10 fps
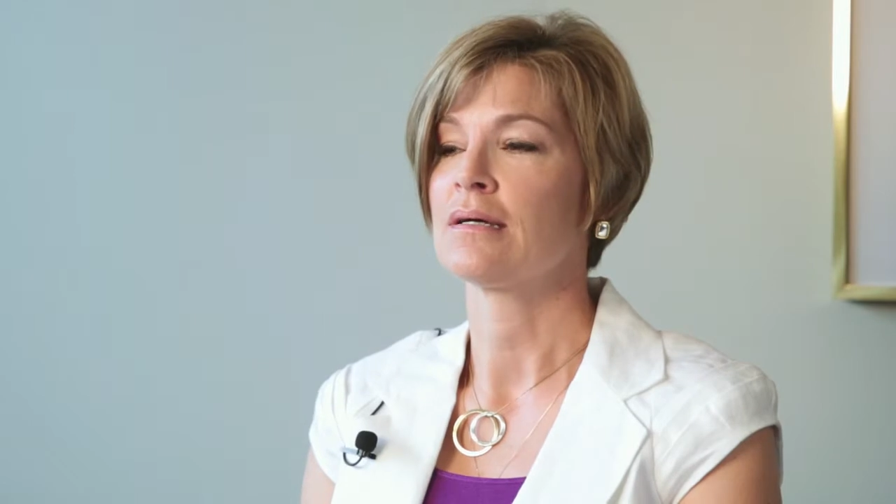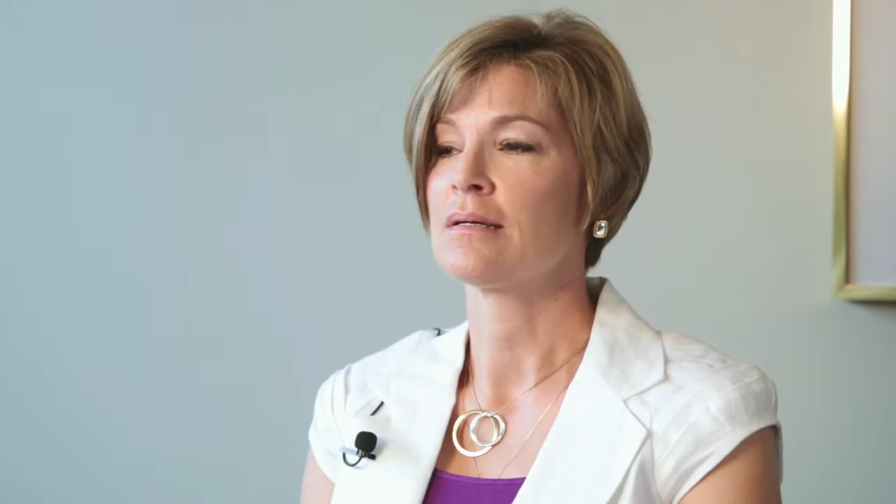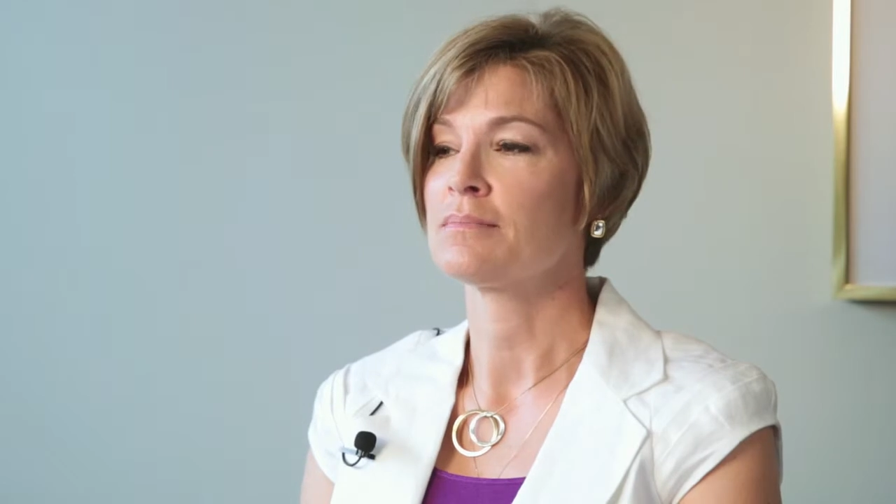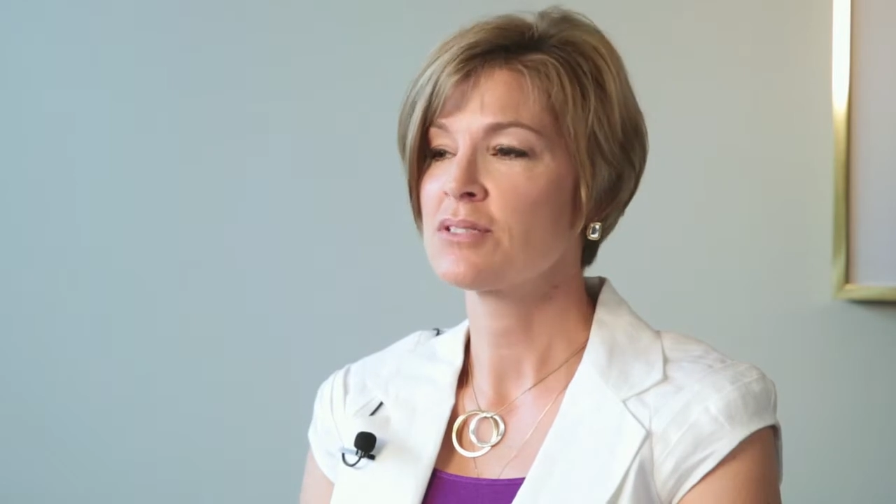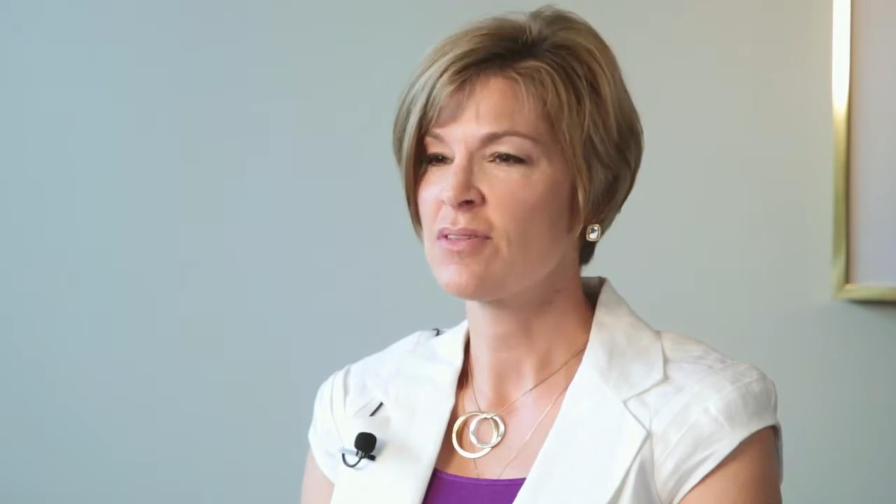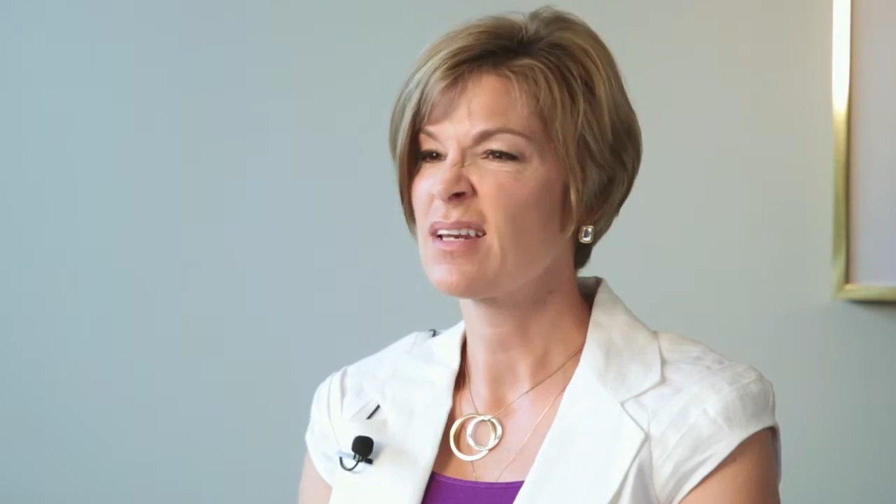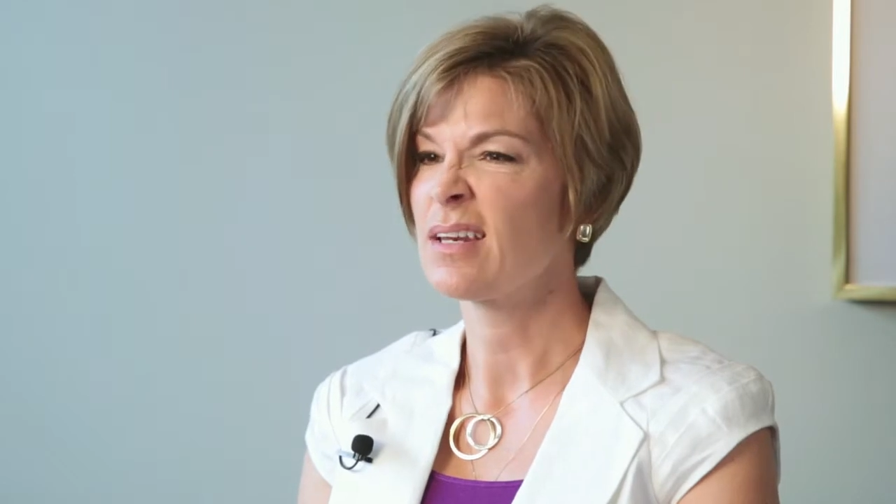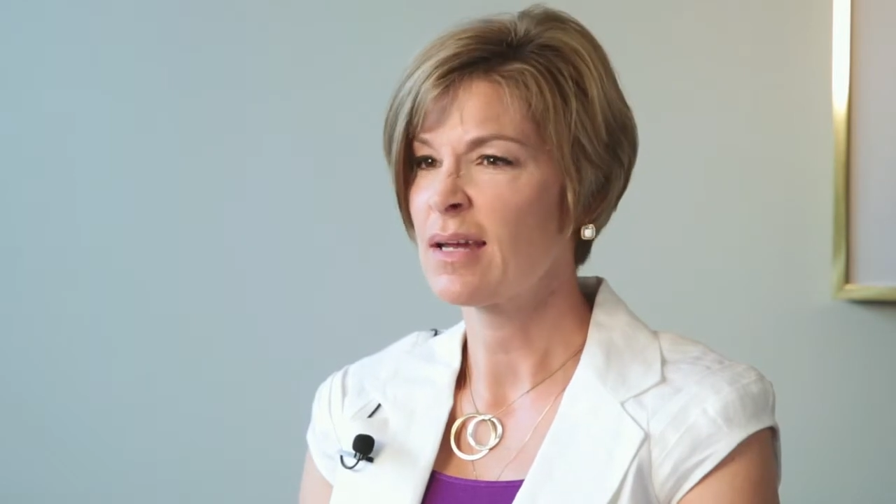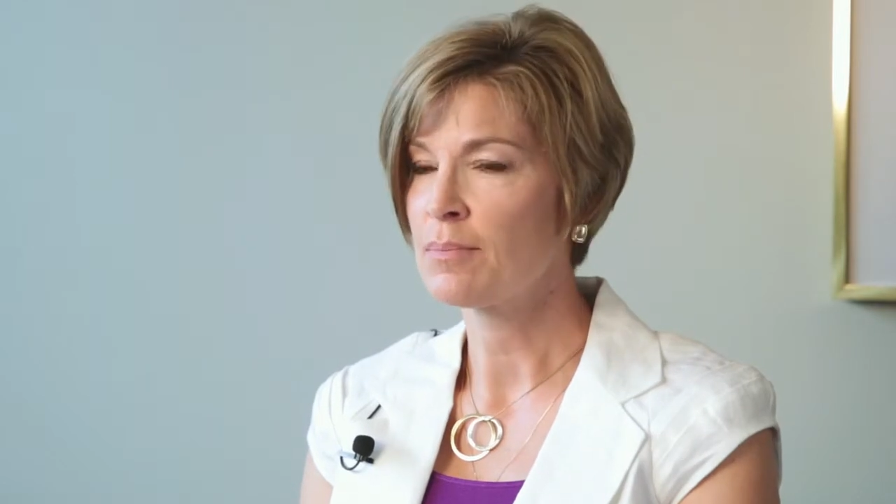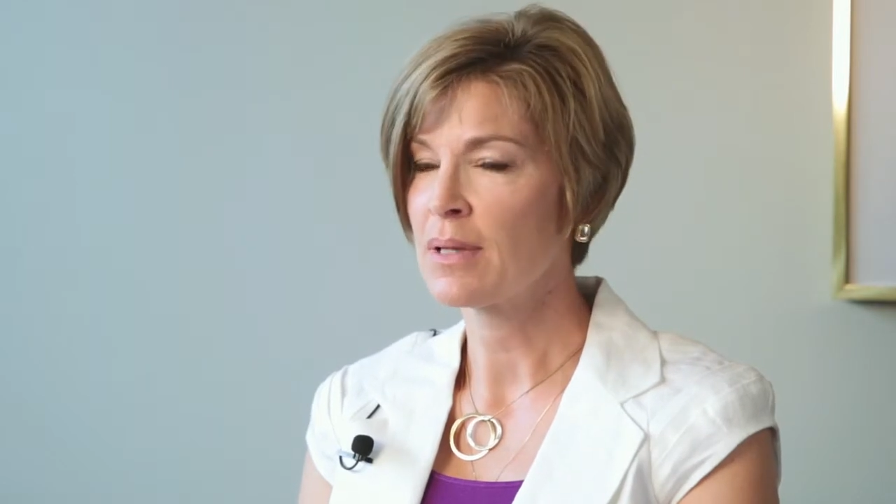um, so they need
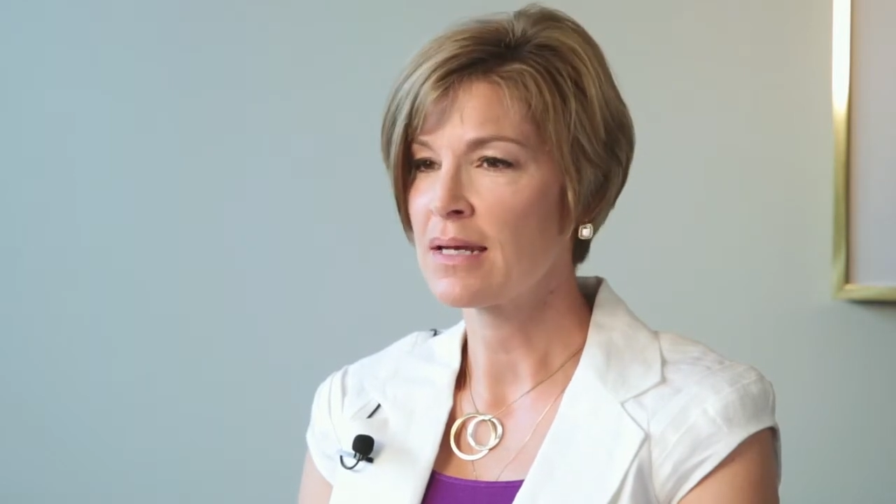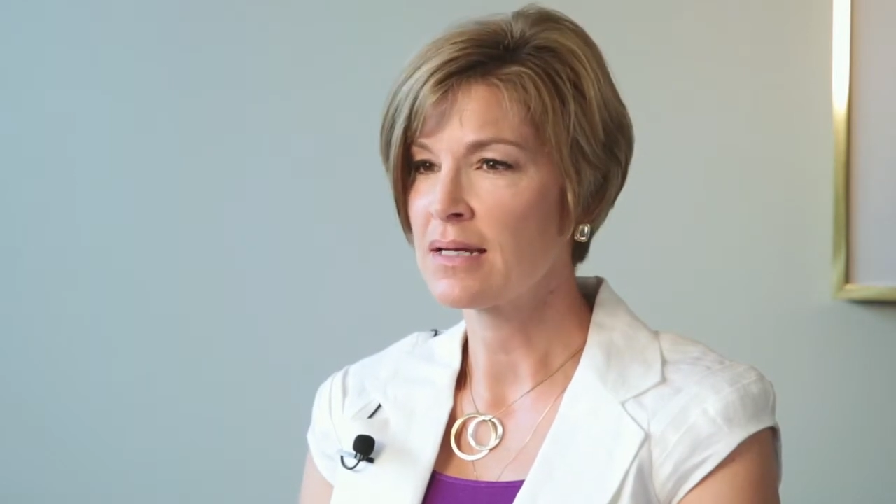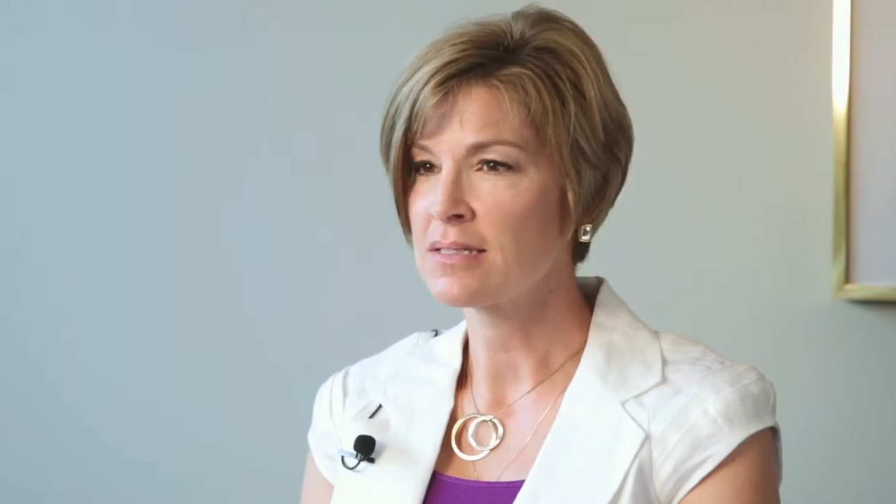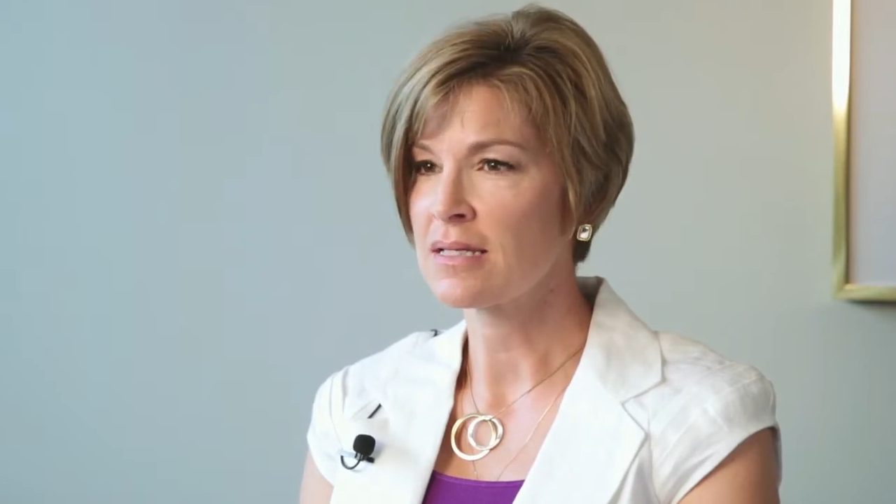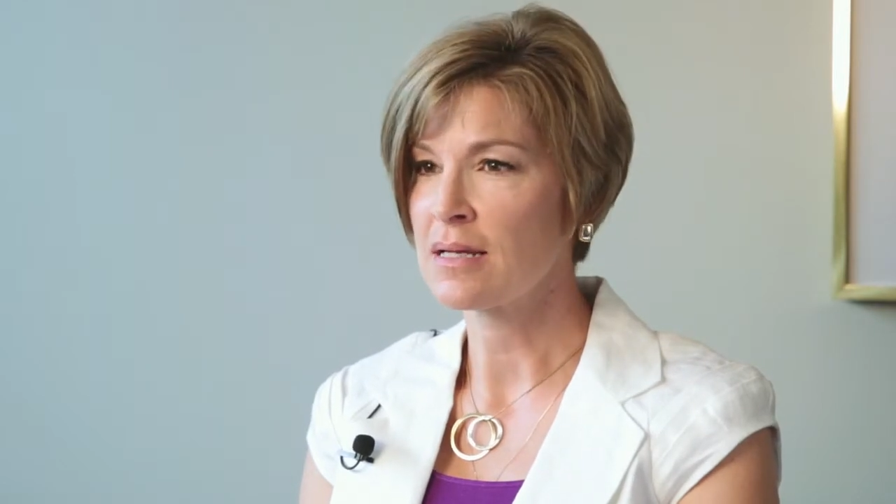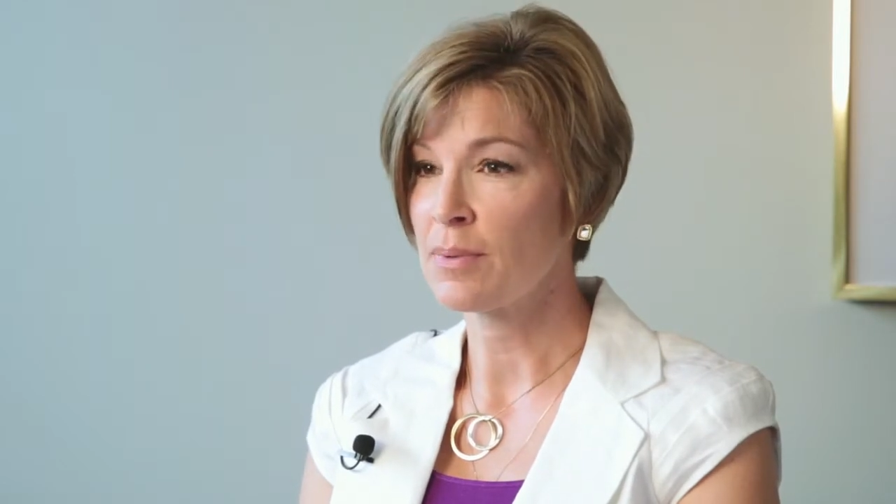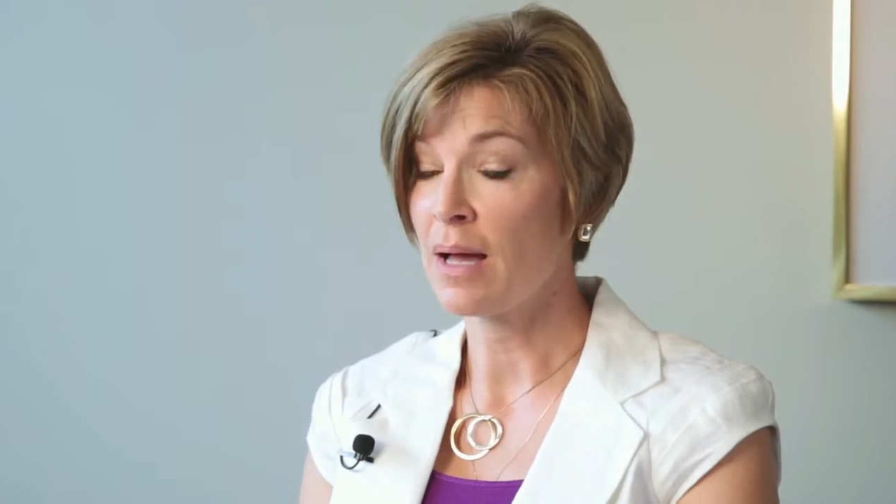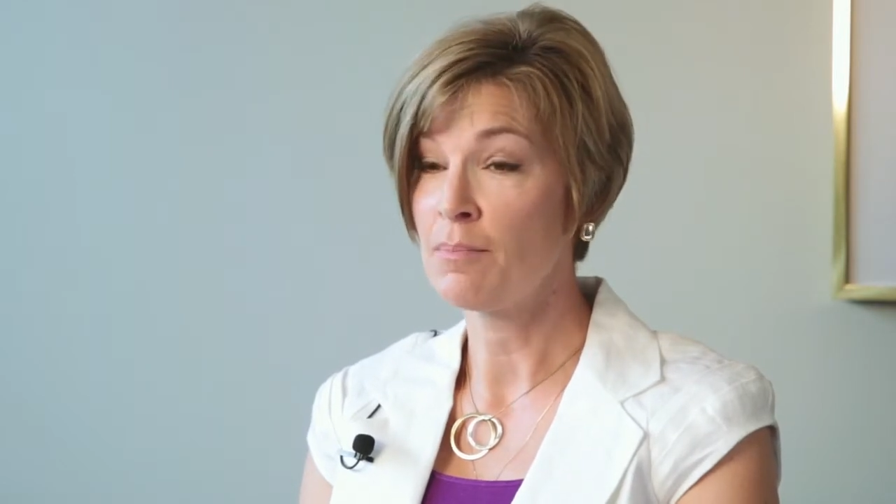to get plenty of sleep.